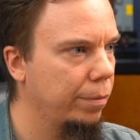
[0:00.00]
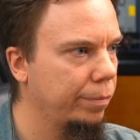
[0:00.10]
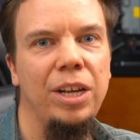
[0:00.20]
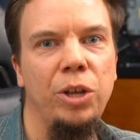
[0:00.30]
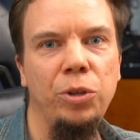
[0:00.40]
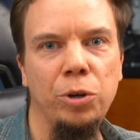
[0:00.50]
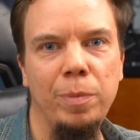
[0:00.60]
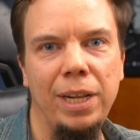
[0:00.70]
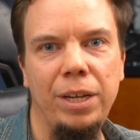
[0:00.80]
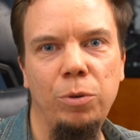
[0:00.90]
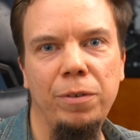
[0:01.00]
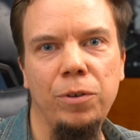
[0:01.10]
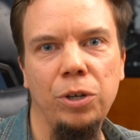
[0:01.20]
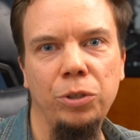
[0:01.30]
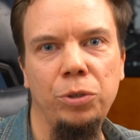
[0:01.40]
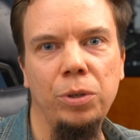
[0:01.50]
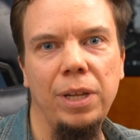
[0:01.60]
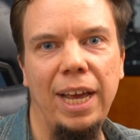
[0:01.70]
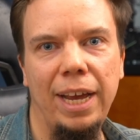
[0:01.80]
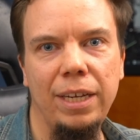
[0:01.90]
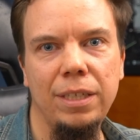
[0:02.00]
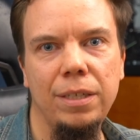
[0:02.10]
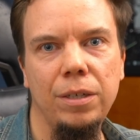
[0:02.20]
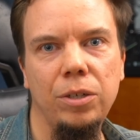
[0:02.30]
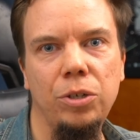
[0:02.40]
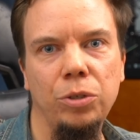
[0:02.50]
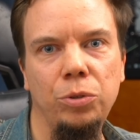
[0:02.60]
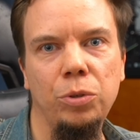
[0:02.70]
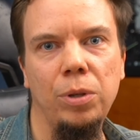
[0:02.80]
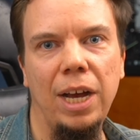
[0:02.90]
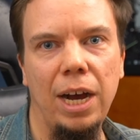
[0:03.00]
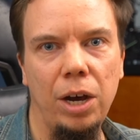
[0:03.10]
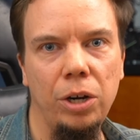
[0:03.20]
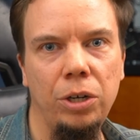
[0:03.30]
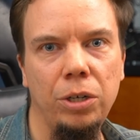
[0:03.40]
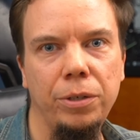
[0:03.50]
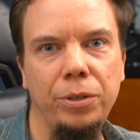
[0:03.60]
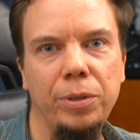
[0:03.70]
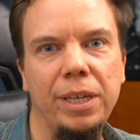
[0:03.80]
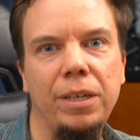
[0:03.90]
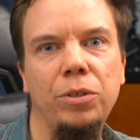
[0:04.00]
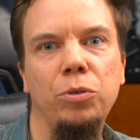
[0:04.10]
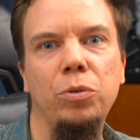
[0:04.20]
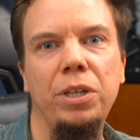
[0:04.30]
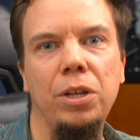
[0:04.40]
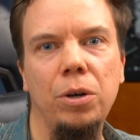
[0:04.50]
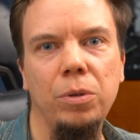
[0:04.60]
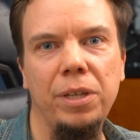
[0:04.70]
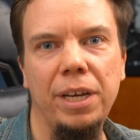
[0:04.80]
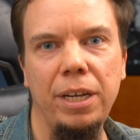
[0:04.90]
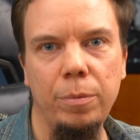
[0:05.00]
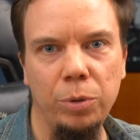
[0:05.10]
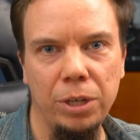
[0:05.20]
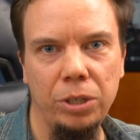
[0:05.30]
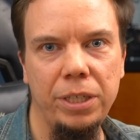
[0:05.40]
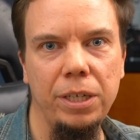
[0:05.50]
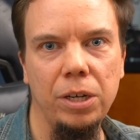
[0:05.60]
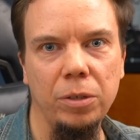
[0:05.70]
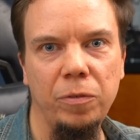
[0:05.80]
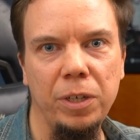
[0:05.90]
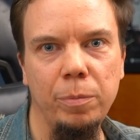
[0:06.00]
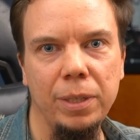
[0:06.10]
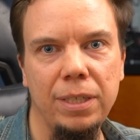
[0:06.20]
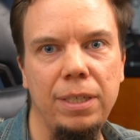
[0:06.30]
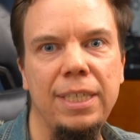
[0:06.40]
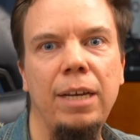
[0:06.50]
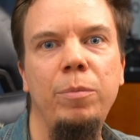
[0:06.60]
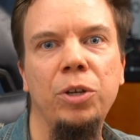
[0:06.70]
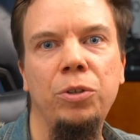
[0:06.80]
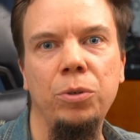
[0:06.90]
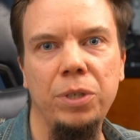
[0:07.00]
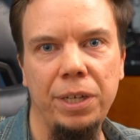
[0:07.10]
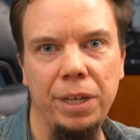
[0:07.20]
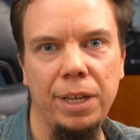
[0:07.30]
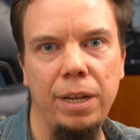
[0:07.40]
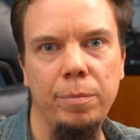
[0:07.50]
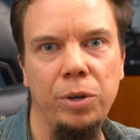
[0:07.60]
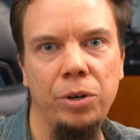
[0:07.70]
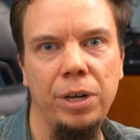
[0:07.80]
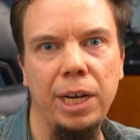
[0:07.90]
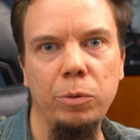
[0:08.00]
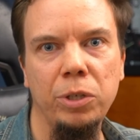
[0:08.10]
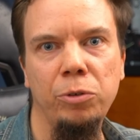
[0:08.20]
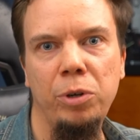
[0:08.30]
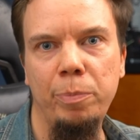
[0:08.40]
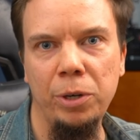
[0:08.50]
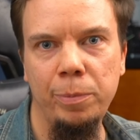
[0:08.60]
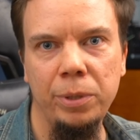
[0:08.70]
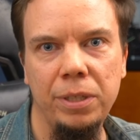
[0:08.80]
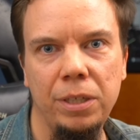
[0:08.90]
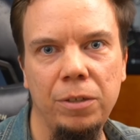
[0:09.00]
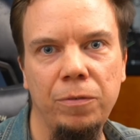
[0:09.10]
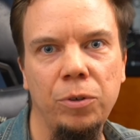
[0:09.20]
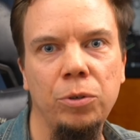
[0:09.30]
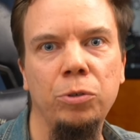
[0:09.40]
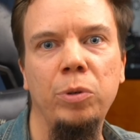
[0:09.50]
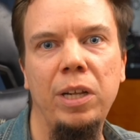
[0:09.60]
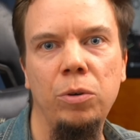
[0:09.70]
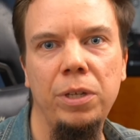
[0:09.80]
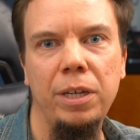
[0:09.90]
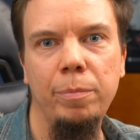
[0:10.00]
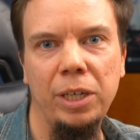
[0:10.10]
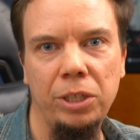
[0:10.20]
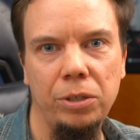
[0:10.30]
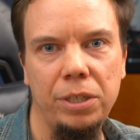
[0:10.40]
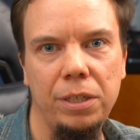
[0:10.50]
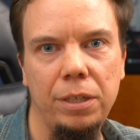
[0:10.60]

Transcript: Normally with Ctrl X, Ctrl R, you can reload the inputrc config, but since I'm not using it anymore, I will repurpose it for reloading bashrc.